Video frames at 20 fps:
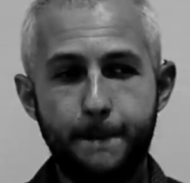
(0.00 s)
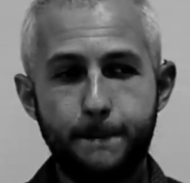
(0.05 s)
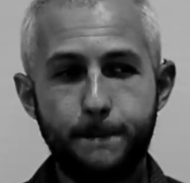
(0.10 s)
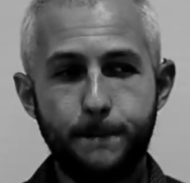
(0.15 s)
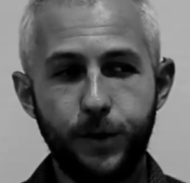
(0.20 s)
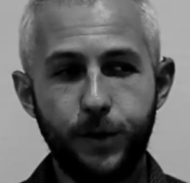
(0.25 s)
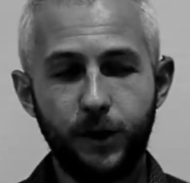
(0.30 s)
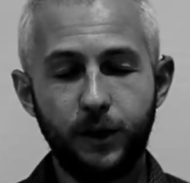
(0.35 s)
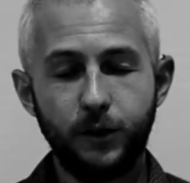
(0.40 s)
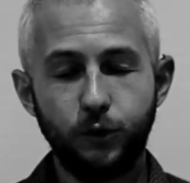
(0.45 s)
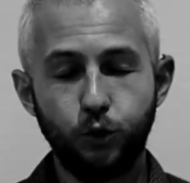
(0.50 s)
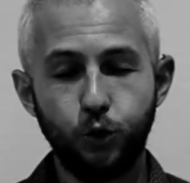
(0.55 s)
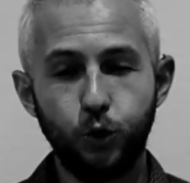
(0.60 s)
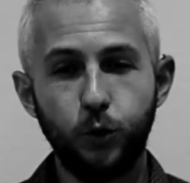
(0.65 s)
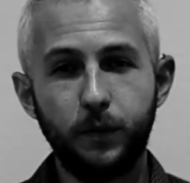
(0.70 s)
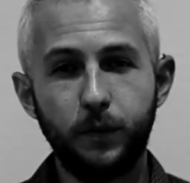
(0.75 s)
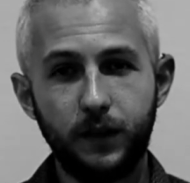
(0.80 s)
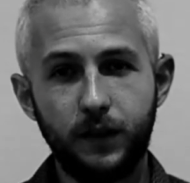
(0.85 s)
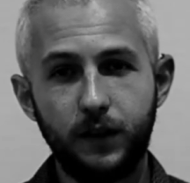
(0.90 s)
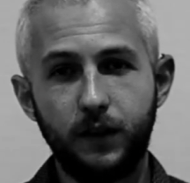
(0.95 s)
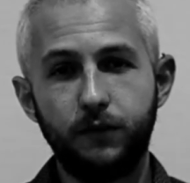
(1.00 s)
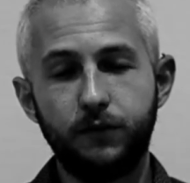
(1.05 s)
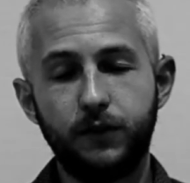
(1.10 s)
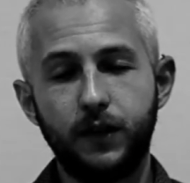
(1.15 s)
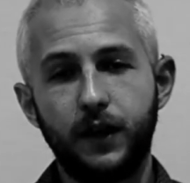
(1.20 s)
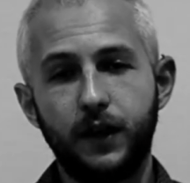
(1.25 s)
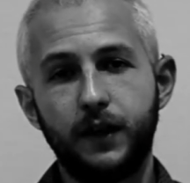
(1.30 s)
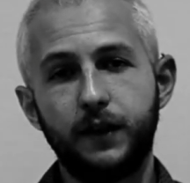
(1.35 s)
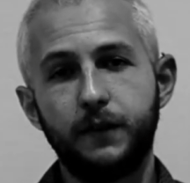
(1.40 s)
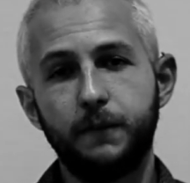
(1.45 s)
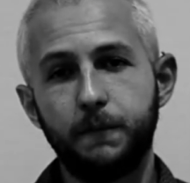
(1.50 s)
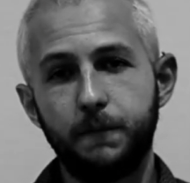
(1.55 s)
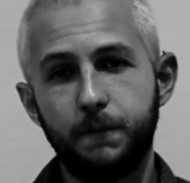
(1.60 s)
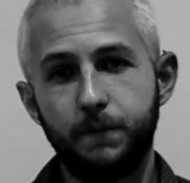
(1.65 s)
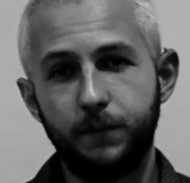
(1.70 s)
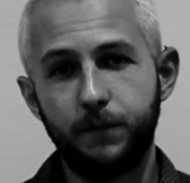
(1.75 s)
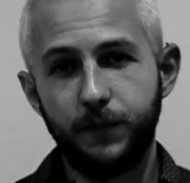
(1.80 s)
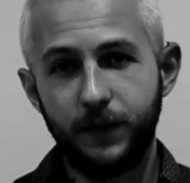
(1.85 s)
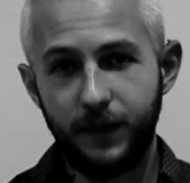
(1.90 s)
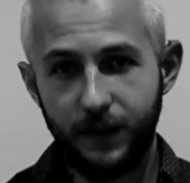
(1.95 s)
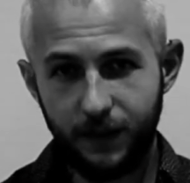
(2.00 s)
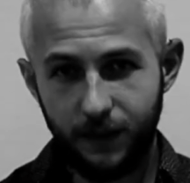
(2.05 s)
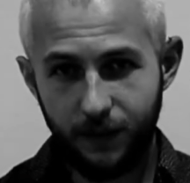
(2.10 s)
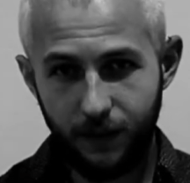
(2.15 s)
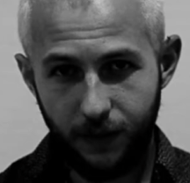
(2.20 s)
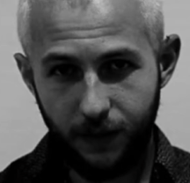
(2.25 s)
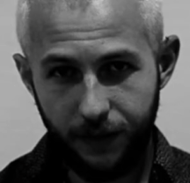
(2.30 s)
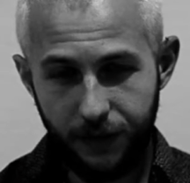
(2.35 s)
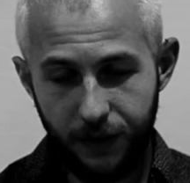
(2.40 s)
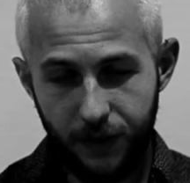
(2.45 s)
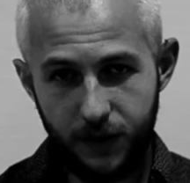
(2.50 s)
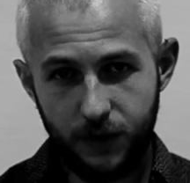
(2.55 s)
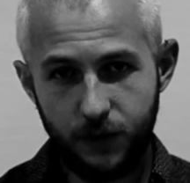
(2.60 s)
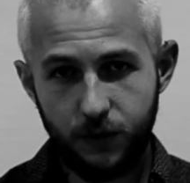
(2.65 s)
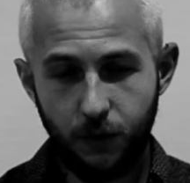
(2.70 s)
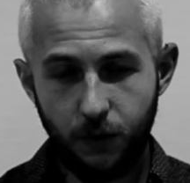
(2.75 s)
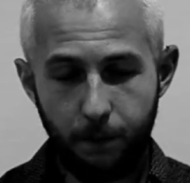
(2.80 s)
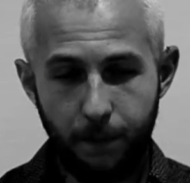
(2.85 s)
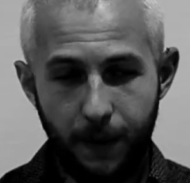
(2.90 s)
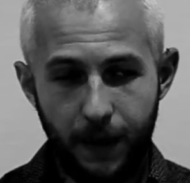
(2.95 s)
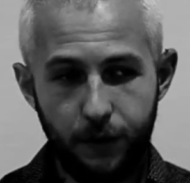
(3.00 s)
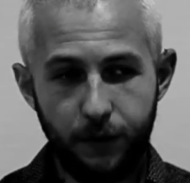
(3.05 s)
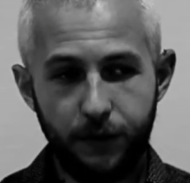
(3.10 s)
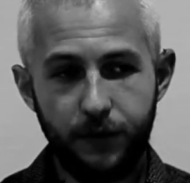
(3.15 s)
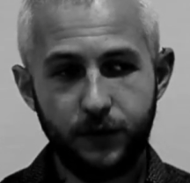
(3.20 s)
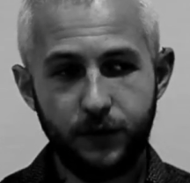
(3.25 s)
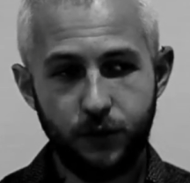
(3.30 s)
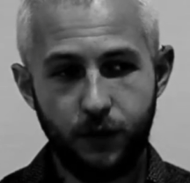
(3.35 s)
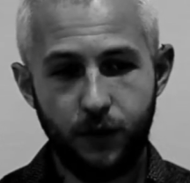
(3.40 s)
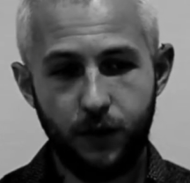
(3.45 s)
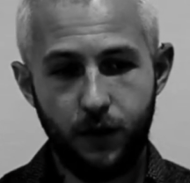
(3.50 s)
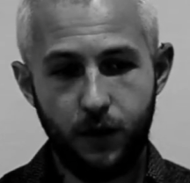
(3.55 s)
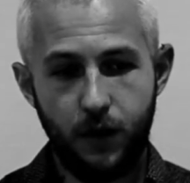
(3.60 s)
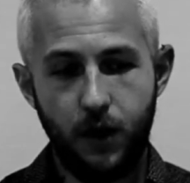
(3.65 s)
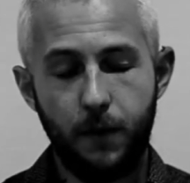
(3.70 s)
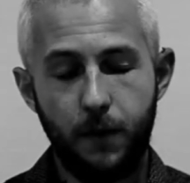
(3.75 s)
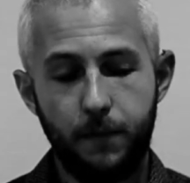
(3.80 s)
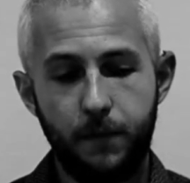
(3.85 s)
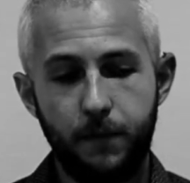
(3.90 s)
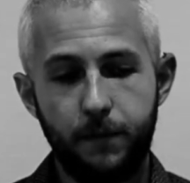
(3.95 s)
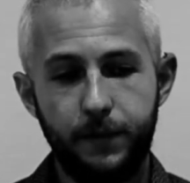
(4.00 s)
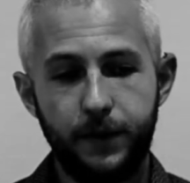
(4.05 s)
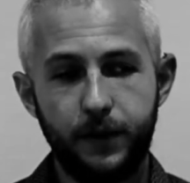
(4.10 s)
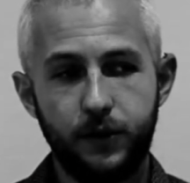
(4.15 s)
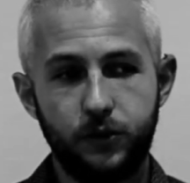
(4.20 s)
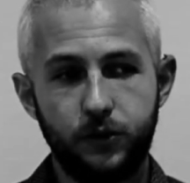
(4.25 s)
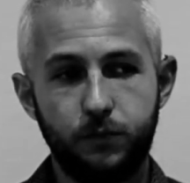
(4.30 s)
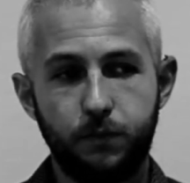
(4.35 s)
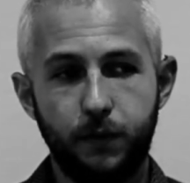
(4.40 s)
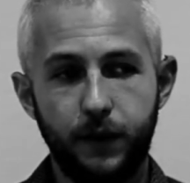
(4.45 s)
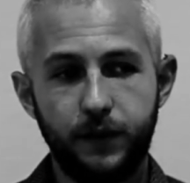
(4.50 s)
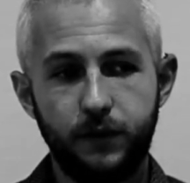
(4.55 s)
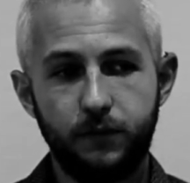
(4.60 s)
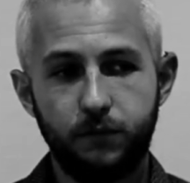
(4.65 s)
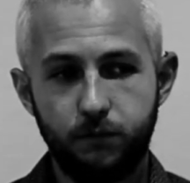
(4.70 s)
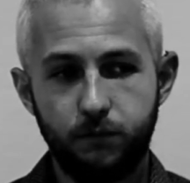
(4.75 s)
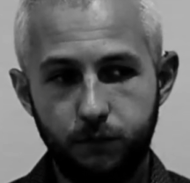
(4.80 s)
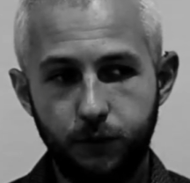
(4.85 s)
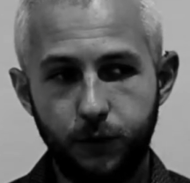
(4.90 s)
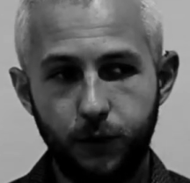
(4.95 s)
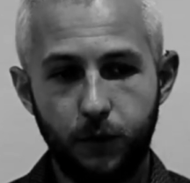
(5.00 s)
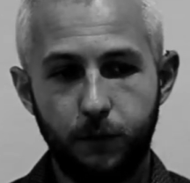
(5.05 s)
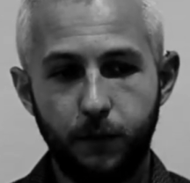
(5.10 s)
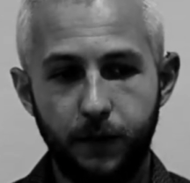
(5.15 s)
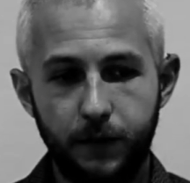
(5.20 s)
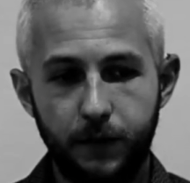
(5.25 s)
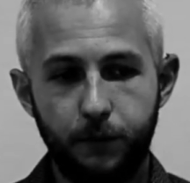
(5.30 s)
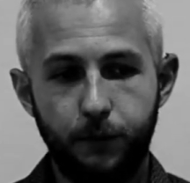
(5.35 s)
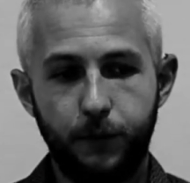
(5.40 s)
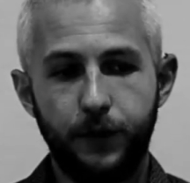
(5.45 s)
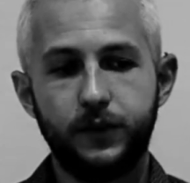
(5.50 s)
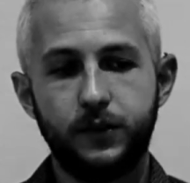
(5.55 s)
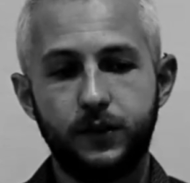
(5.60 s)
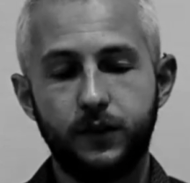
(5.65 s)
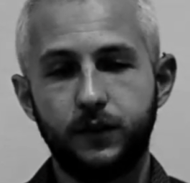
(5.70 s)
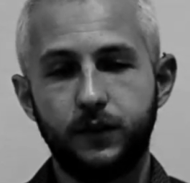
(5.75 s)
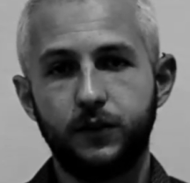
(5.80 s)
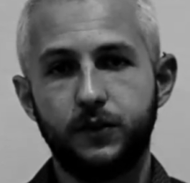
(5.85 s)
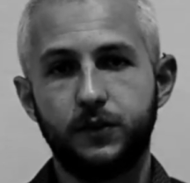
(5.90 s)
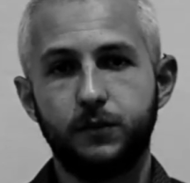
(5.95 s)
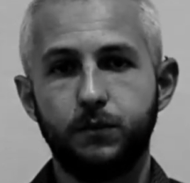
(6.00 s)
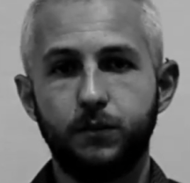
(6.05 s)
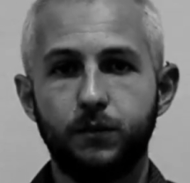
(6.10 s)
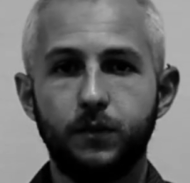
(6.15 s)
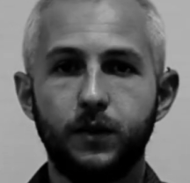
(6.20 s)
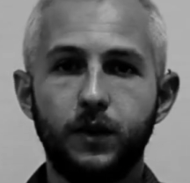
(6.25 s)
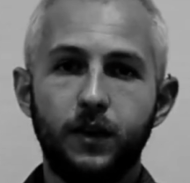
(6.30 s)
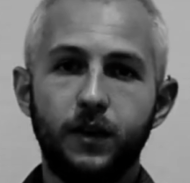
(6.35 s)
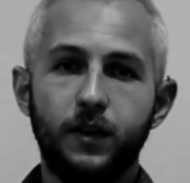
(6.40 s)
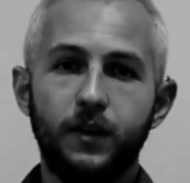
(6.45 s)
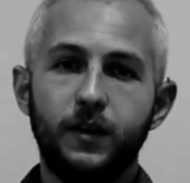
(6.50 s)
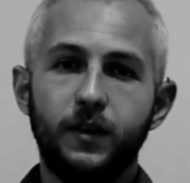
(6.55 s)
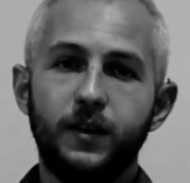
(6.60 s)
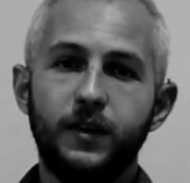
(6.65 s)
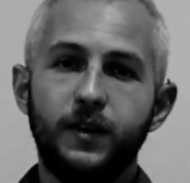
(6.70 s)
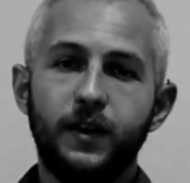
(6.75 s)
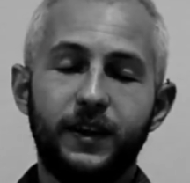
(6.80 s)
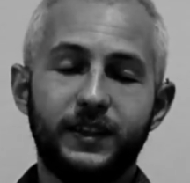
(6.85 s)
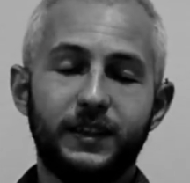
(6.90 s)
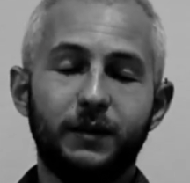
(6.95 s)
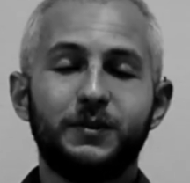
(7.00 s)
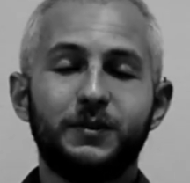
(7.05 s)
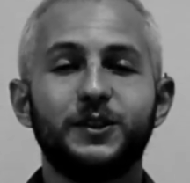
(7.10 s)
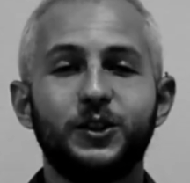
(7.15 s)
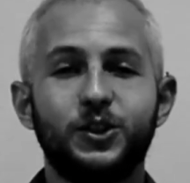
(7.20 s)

But I do believe that the better things are going to come, because by embracing this and accepting the